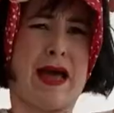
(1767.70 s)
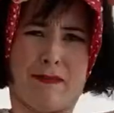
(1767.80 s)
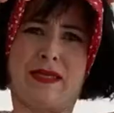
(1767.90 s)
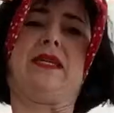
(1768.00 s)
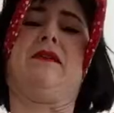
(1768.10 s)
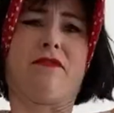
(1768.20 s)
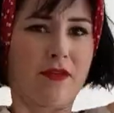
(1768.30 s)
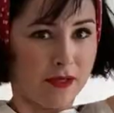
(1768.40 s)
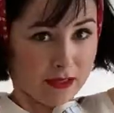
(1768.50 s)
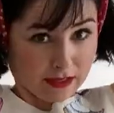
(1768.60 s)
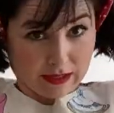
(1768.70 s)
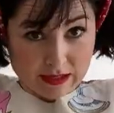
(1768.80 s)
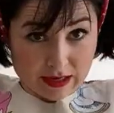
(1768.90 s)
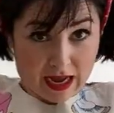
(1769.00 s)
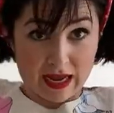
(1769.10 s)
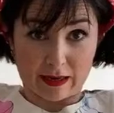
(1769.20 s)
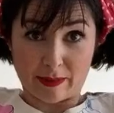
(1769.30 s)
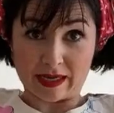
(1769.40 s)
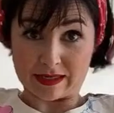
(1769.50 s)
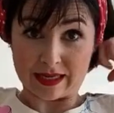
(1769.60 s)
myself. And
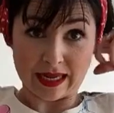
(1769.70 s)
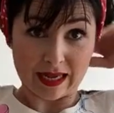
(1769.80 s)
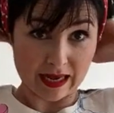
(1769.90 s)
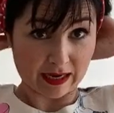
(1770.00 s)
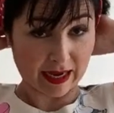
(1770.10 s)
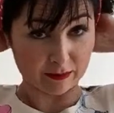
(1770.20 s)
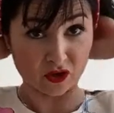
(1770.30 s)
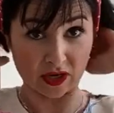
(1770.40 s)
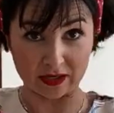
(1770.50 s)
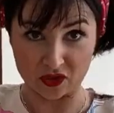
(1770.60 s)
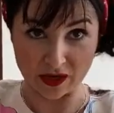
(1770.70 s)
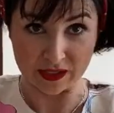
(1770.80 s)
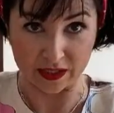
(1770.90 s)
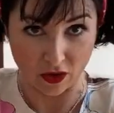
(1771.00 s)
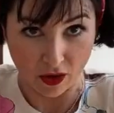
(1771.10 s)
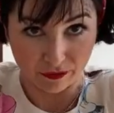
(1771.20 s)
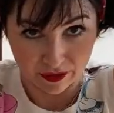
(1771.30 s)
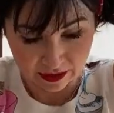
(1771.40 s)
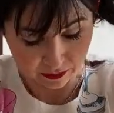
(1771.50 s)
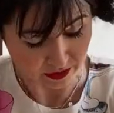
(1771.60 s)
basically, I kept trying to straighten it off
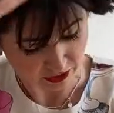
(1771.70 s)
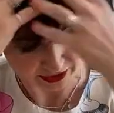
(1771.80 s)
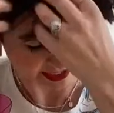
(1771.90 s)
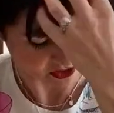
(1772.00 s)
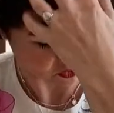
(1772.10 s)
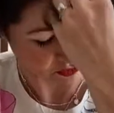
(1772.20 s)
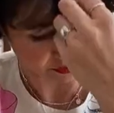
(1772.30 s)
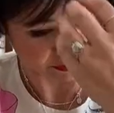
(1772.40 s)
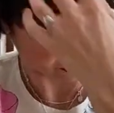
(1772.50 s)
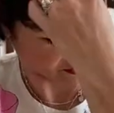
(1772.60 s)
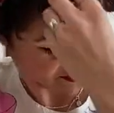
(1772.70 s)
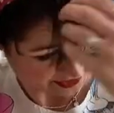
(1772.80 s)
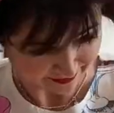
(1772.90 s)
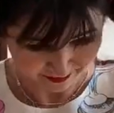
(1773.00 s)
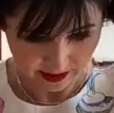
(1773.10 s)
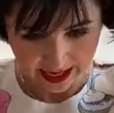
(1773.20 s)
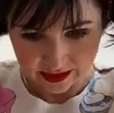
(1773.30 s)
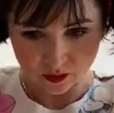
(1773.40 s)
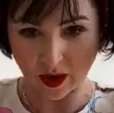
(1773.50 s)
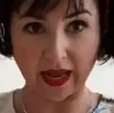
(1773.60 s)
and it was just getting shorter and shorter.
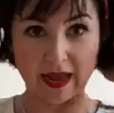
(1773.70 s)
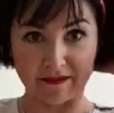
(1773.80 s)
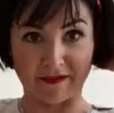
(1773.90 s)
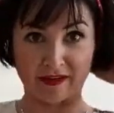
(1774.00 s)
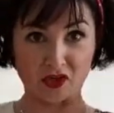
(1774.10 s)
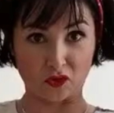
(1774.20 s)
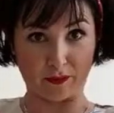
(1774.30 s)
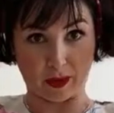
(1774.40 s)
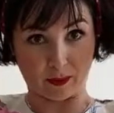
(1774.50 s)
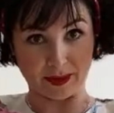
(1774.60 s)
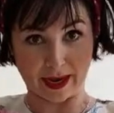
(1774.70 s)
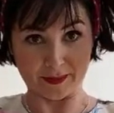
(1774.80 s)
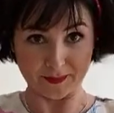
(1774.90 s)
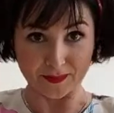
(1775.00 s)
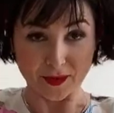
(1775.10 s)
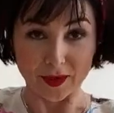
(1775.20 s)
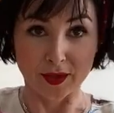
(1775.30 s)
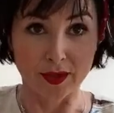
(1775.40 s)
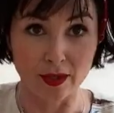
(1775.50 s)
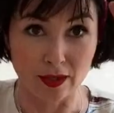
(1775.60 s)
Hence why I have a very short bob now.
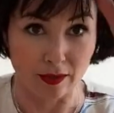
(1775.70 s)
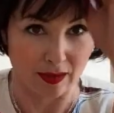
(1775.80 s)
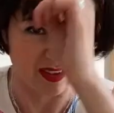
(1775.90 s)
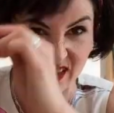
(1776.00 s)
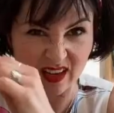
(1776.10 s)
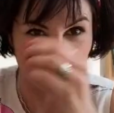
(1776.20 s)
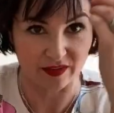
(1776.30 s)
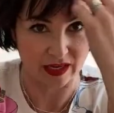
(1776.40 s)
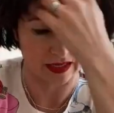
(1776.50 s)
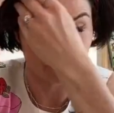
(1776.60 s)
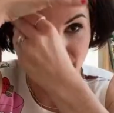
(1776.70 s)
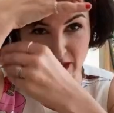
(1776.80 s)
And I've kind of